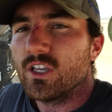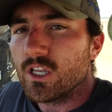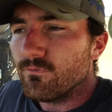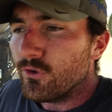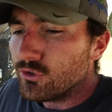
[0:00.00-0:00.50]
The
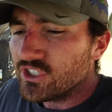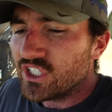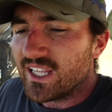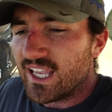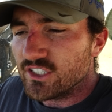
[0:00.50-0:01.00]

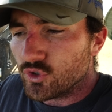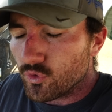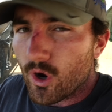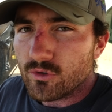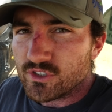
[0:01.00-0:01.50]
confusion is
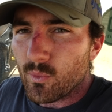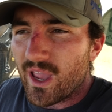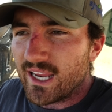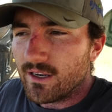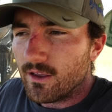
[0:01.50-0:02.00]
gross
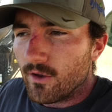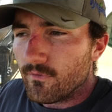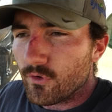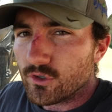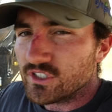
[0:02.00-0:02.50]
weight
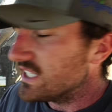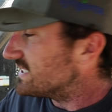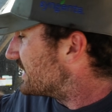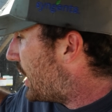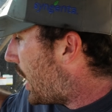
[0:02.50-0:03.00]

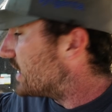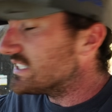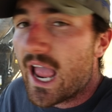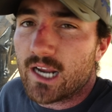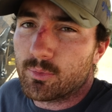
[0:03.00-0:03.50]
versus
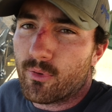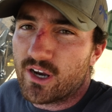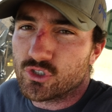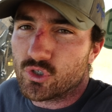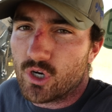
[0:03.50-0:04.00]
contact
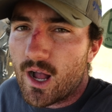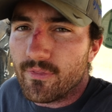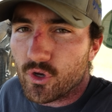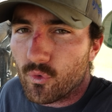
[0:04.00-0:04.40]
pressure on the